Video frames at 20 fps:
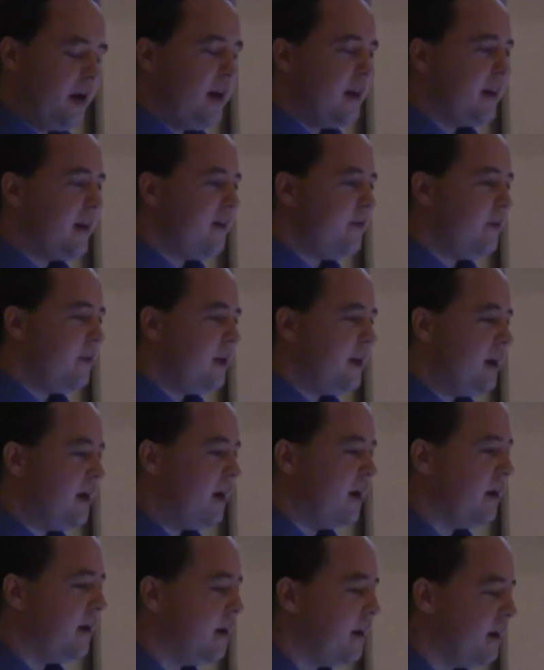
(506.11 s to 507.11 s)
that have been
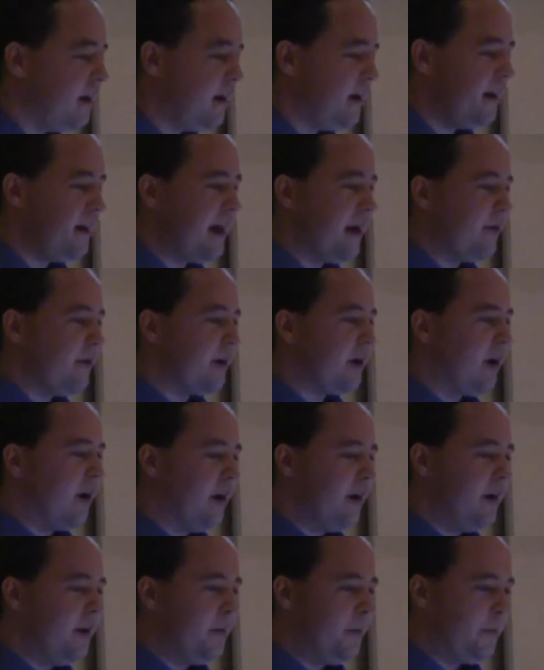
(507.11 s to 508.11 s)
done in that
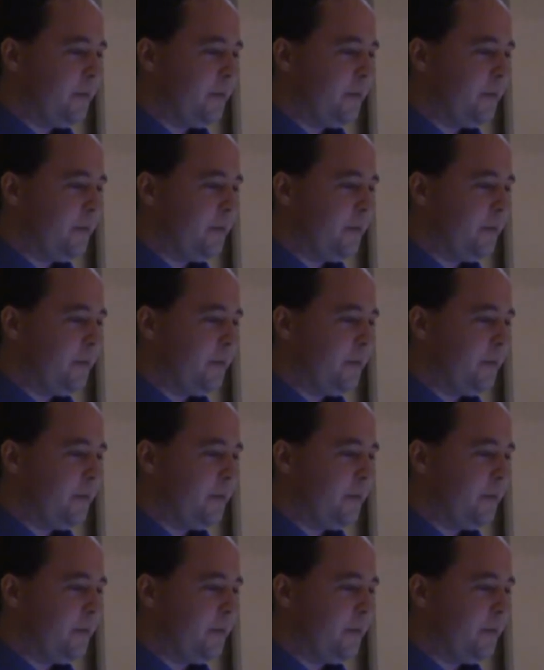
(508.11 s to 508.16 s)
regard.